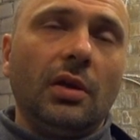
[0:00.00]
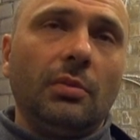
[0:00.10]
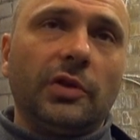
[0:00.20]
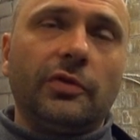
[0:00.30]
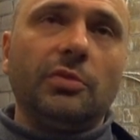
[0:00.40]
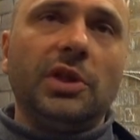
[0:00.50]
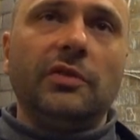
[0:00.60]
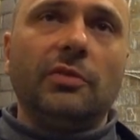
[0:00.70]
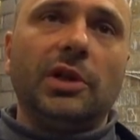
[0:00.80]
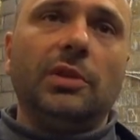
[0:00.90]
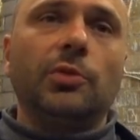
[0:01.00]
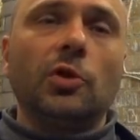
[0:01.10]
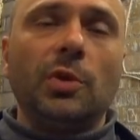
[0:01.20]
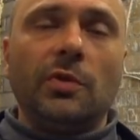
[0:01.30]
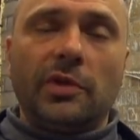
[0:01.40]
But for me the main
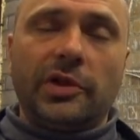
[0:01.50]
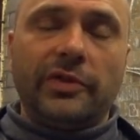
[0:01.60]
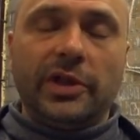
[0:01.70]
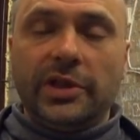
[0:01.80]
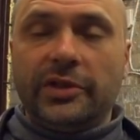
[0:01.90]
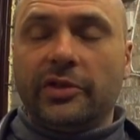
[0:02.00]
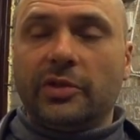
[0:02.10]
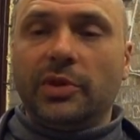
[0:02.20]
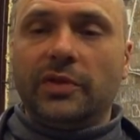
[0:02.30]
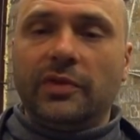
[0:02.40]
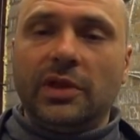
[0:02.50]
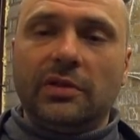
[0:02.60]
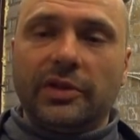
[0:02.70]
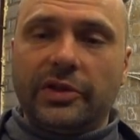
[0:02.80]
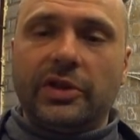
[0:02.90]
problem was the distance
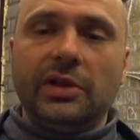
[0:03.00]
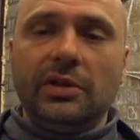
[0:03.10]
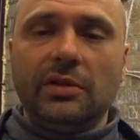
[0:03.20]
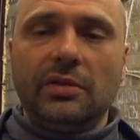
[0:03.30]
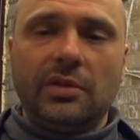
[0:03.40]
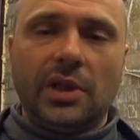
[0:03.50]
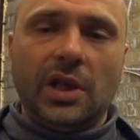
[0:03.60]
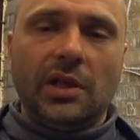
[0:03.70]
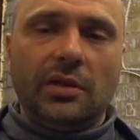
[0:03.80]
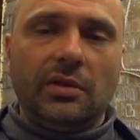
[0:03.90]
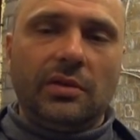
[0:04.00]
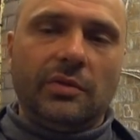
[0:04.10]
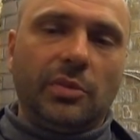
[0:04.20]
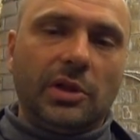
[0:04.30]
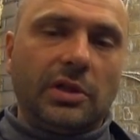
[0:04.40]
between the seat and the
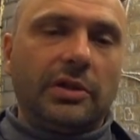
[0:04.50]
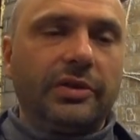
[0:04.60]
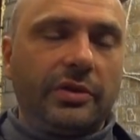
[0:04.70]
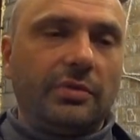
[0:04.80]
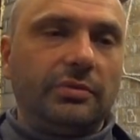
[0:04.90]
bars.